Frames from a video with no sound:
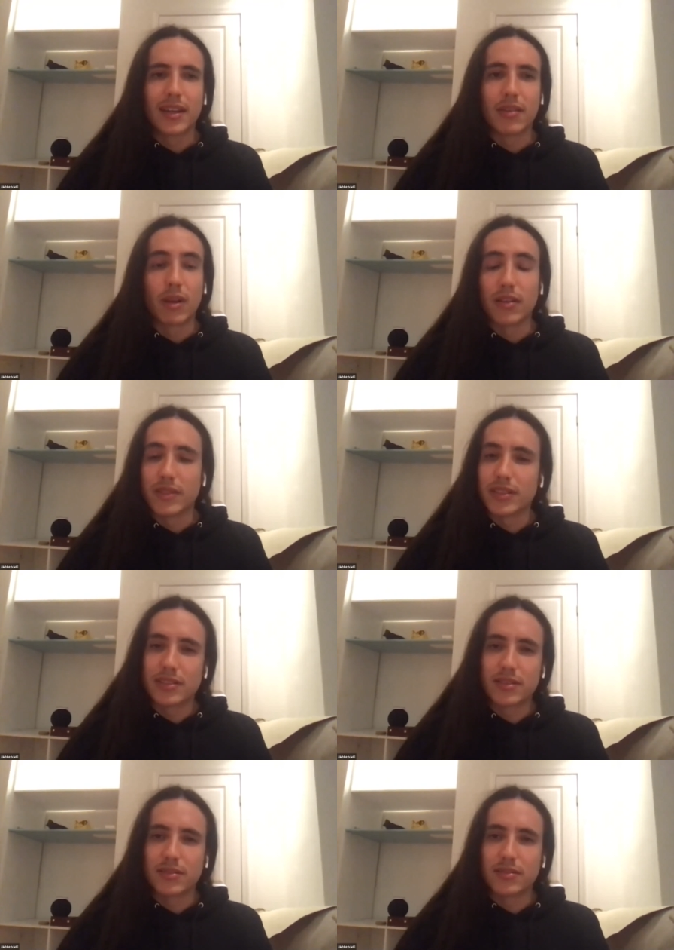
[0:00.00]
and
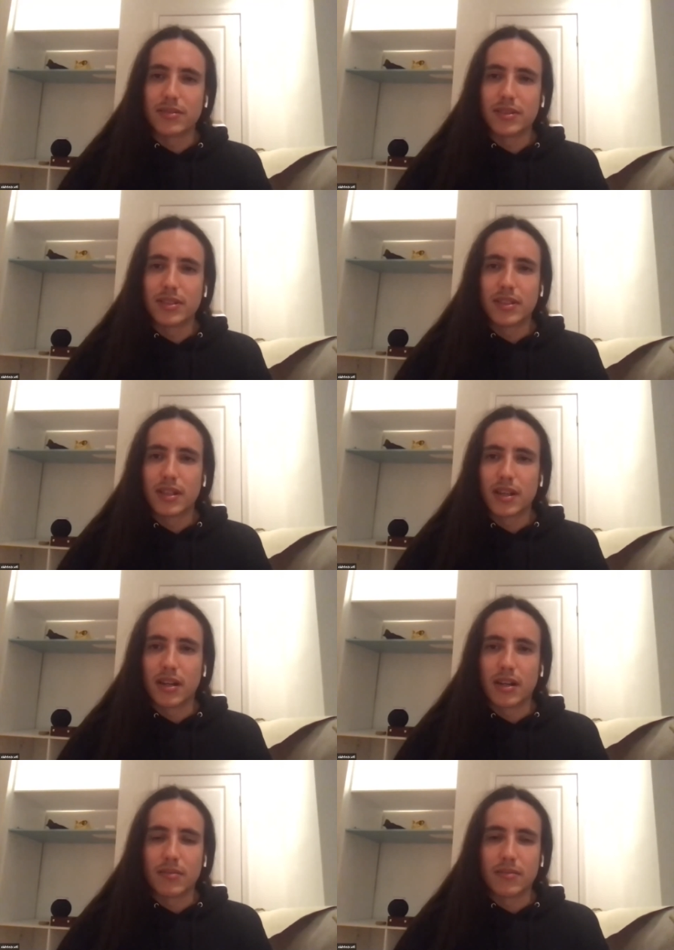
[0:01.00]
relevant to
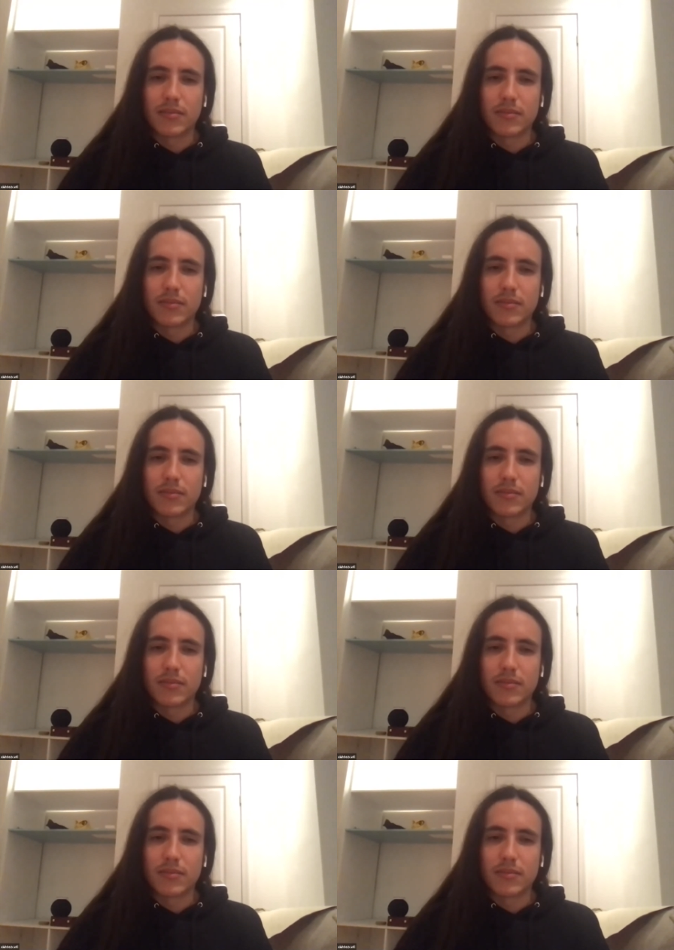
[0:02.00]
um,